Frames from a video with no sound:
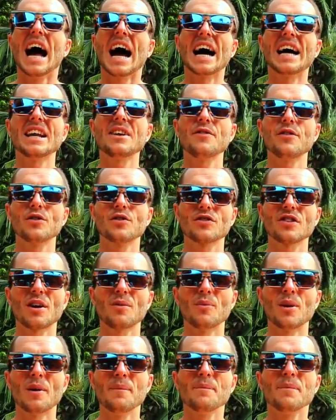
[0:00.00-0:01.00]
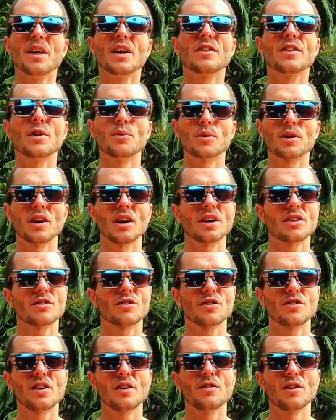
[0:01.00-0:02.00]
And if you're someone that would like
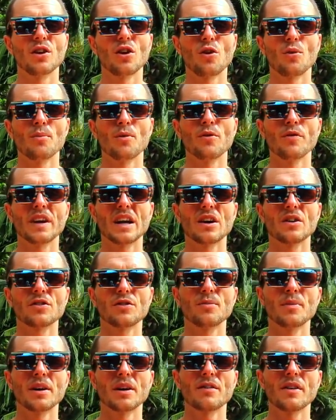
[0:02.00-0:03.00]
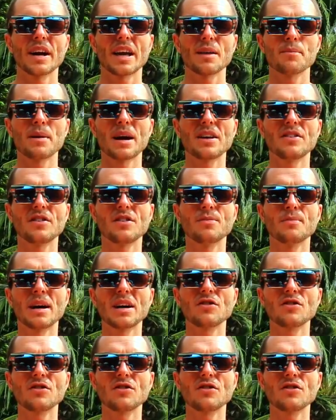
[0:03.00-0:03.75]
to receive a lot more videos from me on a regular basis,